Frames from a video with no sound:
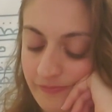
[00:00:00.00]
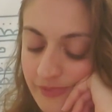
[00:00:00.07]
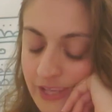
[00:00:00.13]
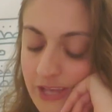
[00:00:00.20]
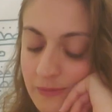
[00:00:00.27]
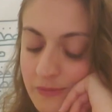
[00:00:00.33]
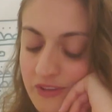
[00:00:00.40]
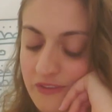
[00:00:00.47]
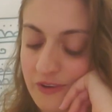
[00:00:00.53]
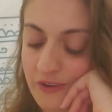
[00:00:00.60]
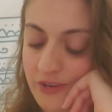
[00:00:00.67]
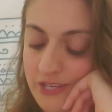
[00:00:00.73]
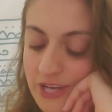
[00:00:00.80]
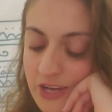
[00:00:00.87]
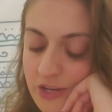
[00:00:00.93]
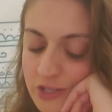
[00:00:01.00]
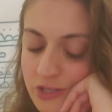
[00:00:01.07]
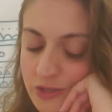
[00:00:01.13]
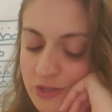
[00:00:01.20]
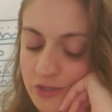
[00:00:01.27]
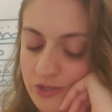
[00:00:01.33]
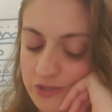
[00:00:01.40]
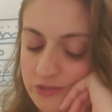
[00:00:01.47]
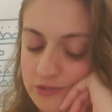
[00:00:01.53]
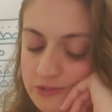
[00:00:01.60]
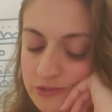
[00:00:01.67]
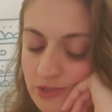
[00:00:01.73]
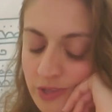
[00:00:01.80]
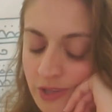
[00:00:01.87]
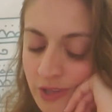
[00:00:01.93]
Can be very nocturnal.
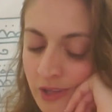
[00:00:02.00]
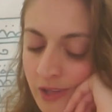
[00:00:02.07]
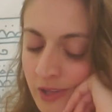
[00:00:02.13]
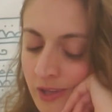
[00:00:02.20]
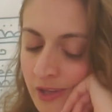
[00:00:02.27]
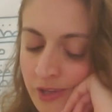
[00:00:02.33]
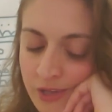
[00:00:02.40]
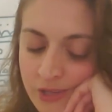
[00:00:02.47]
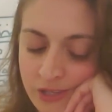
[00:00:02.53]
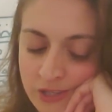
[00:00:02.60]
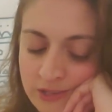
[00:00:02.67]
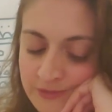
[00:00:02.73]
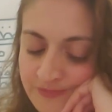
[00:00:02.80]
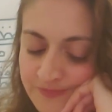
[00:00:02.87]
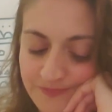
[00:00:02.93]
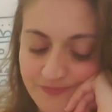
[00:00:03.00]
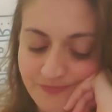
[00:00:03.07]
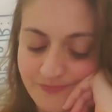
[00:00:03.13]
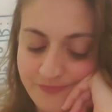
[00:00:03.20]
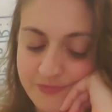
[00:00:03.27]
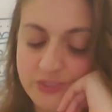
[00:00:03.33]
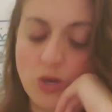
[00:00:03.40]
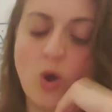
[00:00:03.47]
Mm,